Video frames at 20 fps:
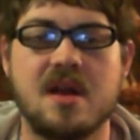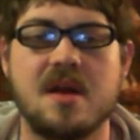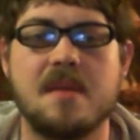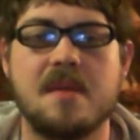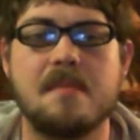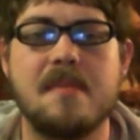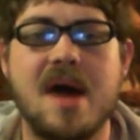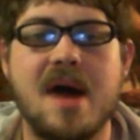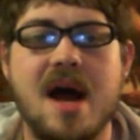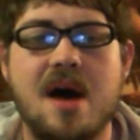
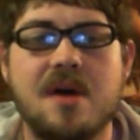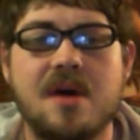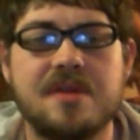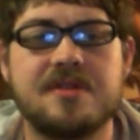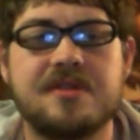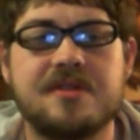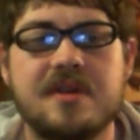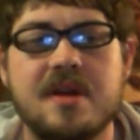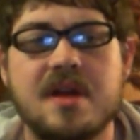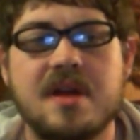
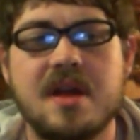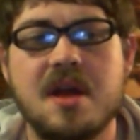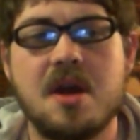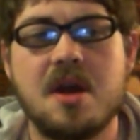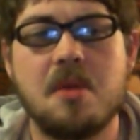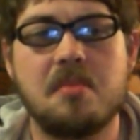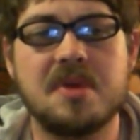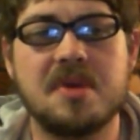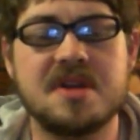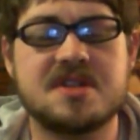mouth.
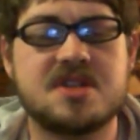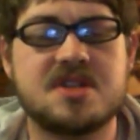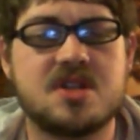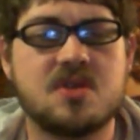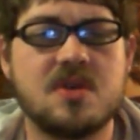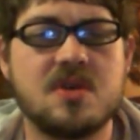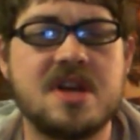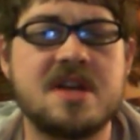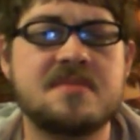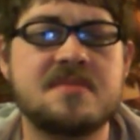But he
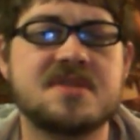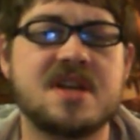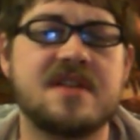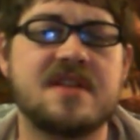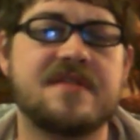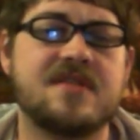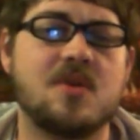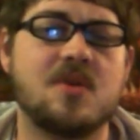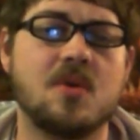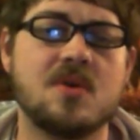screams, and
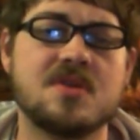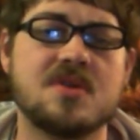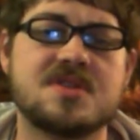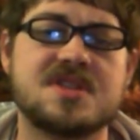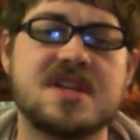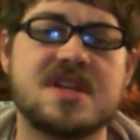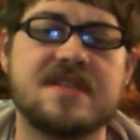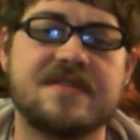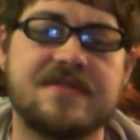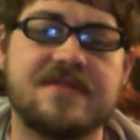of
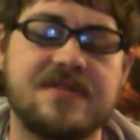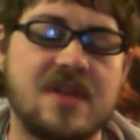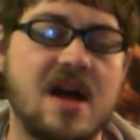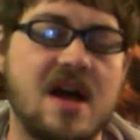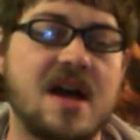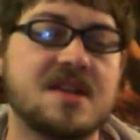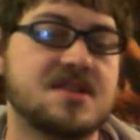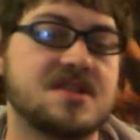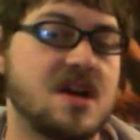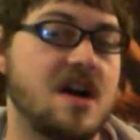course he
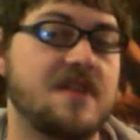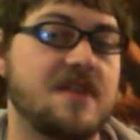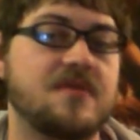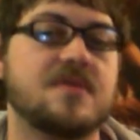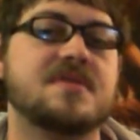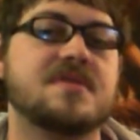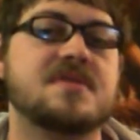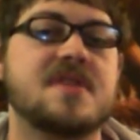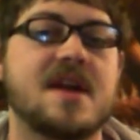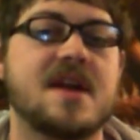flies off
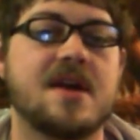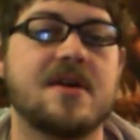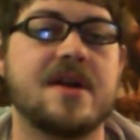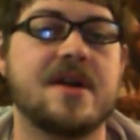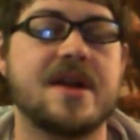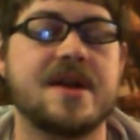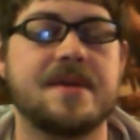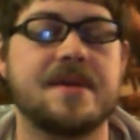with Darry.